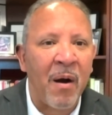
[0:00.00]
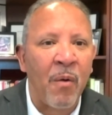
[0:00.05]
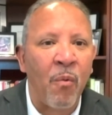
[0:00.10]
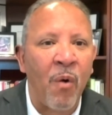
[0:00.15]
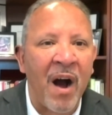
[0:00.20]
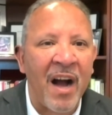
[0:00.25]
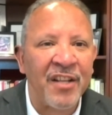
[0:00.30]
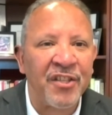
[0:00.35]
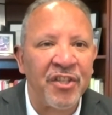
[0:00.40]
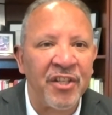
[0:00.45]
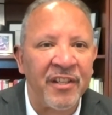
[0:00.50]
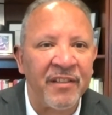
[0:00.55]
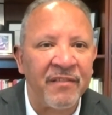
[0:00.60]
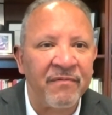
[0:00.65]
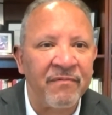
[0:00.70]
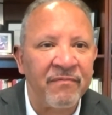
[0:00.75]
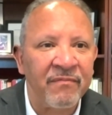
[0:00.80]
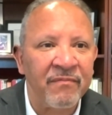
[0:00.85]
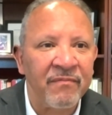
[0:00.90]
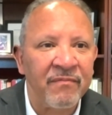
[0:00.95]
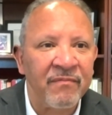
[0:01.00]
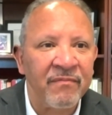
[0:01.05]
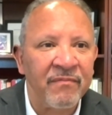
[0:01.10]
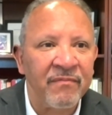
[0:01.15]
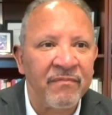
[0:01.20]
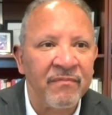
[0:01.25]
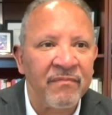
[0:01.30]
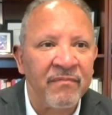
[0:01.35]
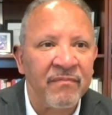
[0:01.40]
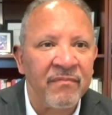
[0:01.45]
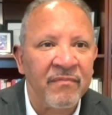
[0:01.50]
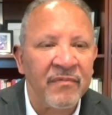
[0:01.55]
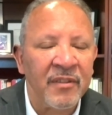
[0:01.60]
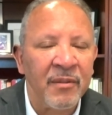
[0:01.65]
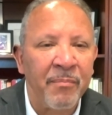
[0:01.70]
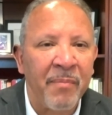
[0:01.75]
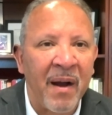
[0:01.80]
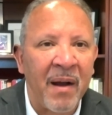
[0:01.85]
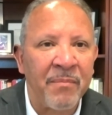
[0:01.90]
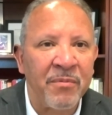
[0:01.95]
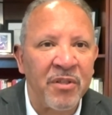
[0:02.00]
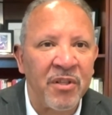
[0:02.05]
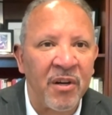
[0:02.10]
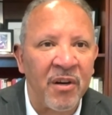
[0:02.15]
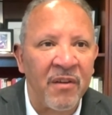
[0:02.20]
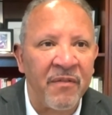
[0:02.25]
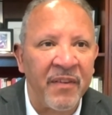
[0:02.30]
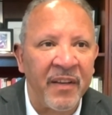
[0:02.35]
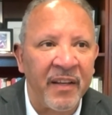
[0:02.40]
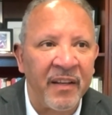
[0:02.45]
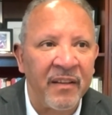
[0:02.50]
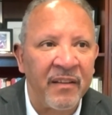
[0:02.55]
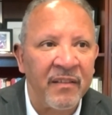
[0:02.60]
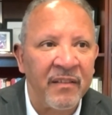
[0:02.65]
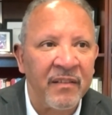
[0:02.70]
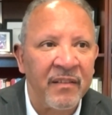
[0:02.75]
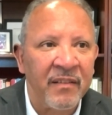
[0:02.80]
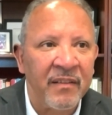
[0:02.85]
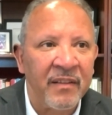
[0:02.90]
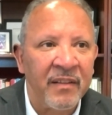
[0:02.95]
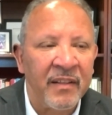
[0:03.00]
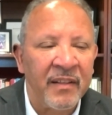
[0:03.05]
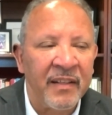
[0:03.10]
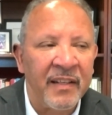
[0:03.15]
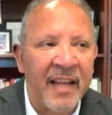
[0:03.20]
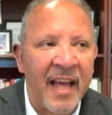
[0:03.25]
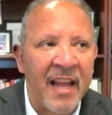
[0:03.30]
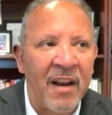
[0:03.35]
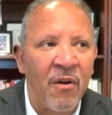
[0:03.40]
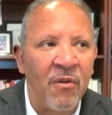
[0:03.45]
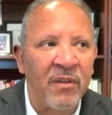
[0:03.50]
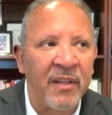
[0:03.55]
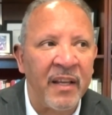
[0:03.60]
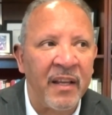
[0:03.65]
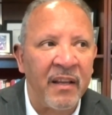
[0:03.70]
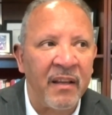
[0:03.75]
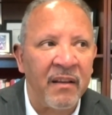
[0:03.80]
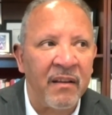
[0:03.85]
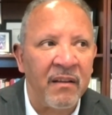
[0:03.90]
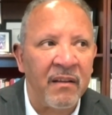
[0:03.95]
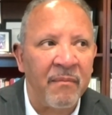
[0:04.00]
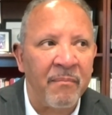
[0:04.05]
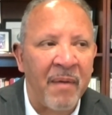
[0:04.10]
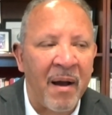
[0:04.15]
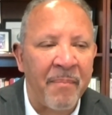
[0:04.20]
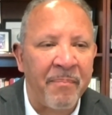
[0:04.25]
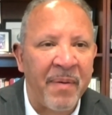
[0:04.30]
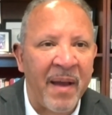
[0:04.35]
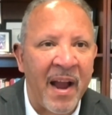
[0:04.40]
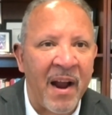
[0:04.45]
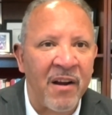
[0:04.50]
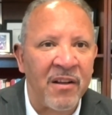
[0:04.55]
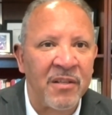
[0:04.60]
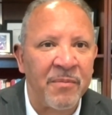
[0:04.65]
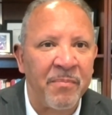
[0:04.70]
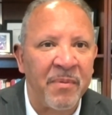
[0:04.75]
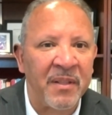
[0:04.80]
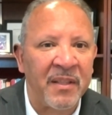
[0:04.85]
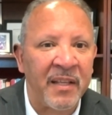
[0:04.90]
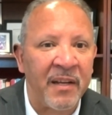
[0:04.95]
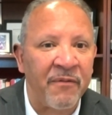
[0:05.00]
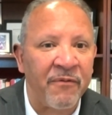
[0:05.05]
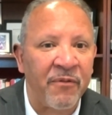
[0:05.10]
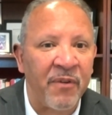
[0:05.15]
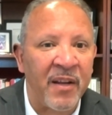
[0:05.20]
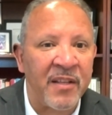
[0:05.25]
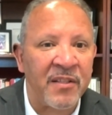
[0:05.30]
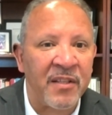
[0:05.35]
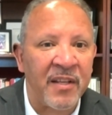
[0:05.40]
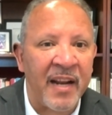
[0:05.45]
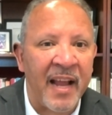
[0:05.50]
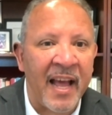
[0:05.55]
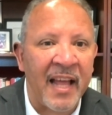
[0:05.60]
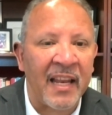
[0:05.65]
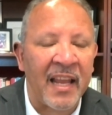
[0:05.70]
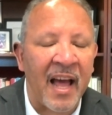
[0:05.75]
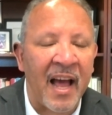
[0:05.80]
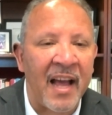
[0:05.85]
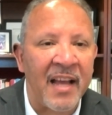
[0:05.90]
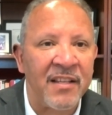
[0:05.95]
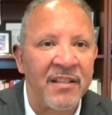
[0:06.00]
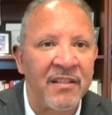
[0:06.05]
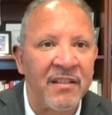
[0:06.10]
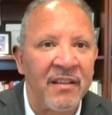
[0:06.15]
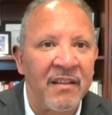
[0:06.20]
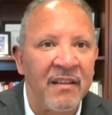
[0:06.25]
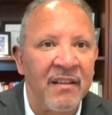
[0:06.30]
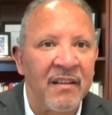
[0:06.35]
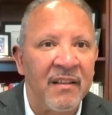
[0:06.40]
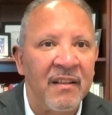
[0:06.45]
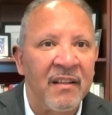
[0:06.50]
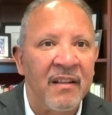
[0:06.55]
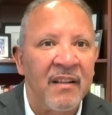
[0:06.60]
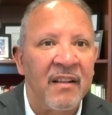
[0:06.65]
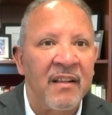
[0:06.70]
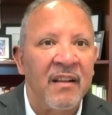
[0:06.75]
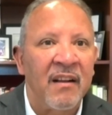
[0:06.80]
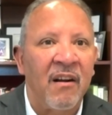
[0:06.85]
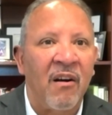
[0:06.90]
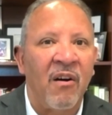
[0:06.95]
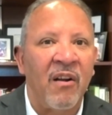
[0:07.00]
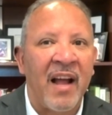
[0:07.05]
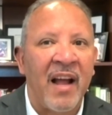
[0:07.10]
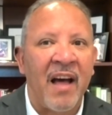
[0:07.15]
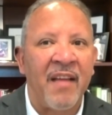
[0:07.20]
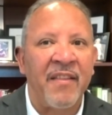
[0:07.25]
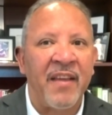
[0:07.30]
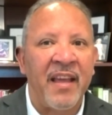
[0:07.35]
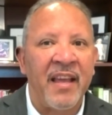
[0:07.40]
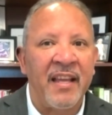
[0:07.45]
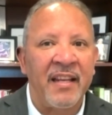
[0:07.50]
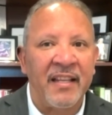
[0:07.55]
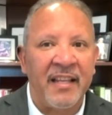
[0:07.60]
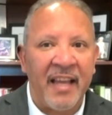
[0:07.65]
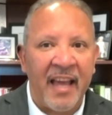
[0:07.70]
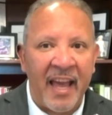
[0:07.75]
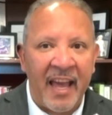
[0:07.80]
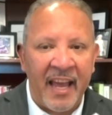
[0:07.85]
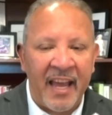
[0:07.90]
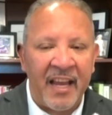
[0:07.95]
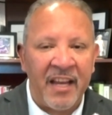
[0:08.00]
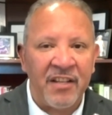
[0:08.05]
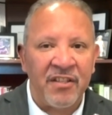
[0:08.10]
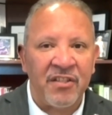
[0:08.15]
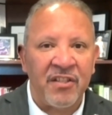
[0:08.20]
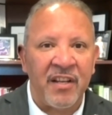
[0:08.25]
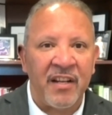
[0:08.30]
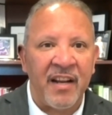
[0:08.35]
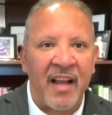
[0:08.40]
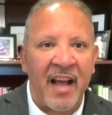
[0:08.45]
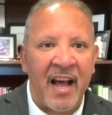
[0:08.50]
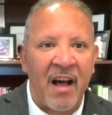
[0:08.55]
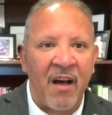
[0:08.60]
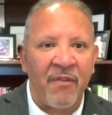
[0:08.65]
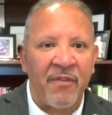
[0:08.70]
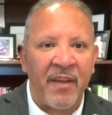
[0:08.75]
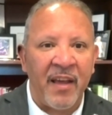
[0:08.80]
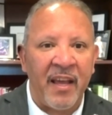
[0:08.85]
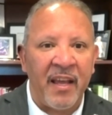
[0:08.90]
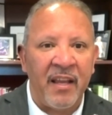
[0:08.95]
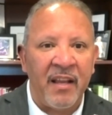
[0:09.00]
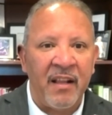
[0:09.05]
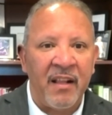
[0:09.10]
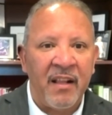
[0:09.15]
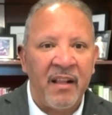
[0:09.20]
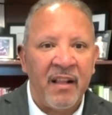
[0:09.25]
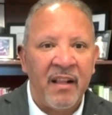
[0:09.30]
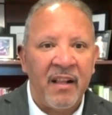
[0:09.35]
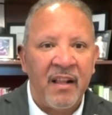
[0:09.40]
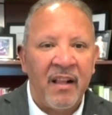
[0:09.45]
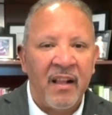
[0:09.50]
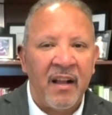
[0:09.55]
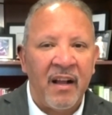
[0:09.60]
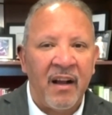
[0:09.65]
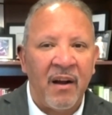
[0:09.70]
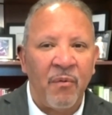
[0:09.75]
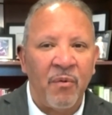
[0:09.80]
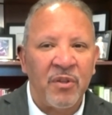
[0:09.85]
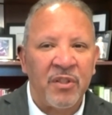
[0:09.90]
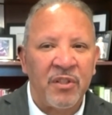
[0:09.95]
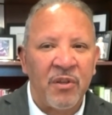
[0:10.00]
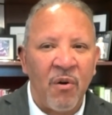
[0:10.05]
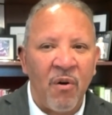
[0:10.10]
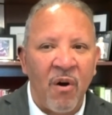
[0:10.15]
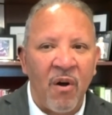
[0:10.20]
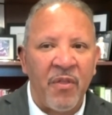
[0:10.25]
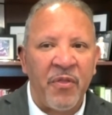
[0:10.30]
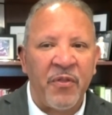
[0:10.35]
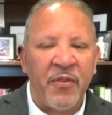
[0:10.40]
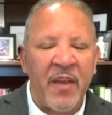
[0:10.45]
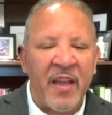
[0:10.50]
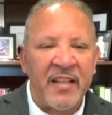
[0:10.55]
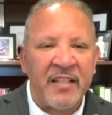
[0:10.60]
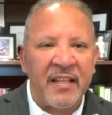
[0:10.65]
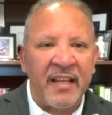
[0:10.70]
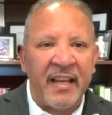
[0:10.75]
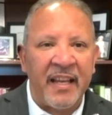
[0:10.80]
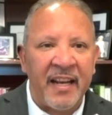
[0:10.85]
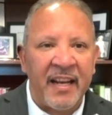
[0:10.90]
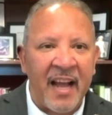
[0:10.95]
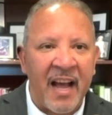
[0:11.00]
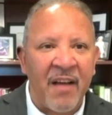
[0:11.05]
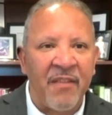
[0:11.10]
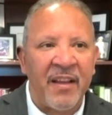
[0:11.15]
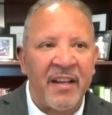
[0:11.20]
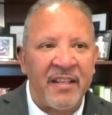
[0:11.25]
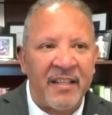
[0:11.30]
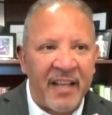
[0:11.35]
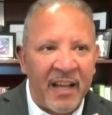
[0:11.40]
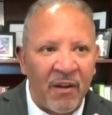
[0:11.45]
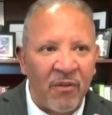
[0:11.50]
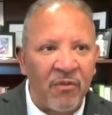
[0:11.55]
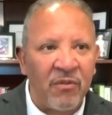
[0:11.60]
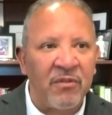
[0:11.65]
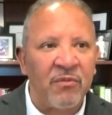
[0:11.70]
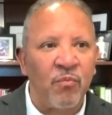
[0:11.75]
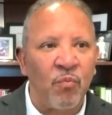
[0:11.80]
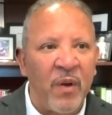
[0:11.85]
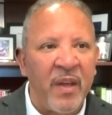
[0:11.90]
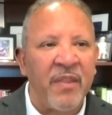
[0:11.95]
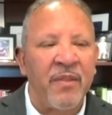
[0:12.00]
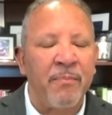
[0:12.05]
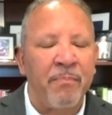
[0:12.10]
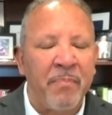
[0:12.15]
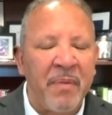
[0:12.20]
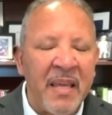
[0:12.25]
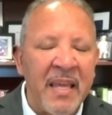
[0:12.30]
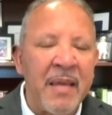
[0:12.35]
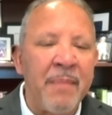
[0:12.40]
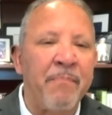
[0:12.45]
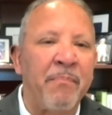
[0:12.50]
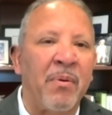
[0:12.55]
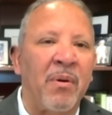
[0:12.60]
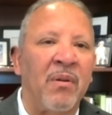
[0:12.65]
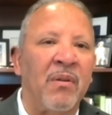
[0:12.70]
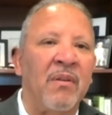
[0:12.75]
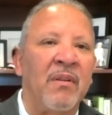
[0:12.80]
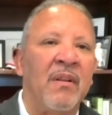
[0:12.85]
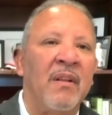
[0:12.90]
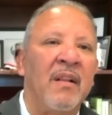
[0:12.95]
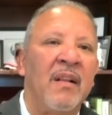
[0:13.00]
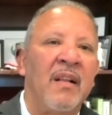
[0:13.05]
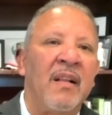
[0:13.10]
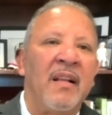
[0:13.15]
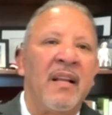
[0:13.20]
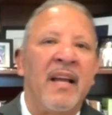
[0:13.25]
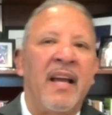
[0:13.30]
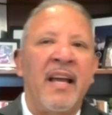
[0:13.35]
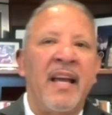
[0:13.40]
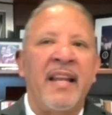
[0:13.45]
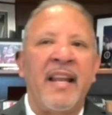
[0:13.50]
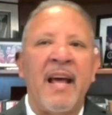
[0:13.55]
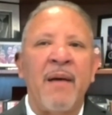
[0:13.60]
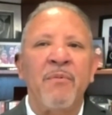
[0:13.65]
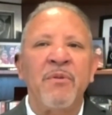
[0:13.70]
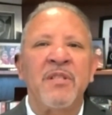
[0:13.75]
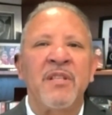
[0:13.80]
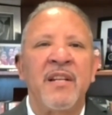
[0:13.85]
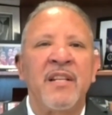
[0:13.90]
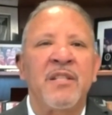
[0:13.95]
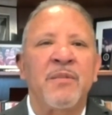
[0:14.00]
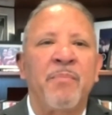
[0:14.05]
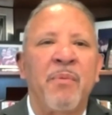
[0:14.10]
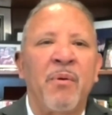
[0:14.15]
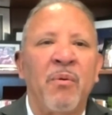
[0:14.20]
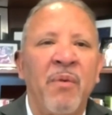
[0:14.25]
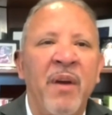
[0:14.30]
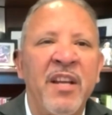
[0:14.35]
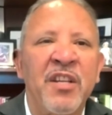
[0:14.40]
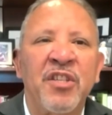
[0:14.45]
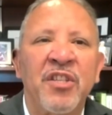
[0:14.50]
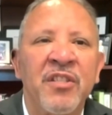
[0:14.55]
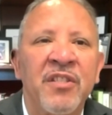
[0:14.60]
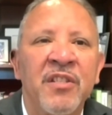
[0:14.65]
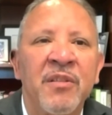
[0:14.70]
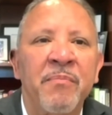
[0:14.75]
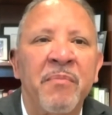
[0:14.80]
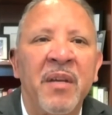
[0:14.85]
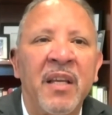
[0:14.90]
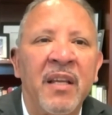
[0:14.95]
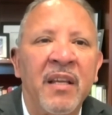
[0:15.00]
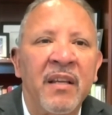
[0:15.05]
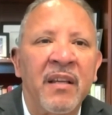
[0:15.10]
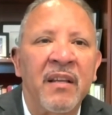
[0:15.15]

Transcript: by watching, by observing, not only my parents, but their friends and allies on how they engaged and how they uh, was so authentic and how they dealt with people. And that was an inspiration to me.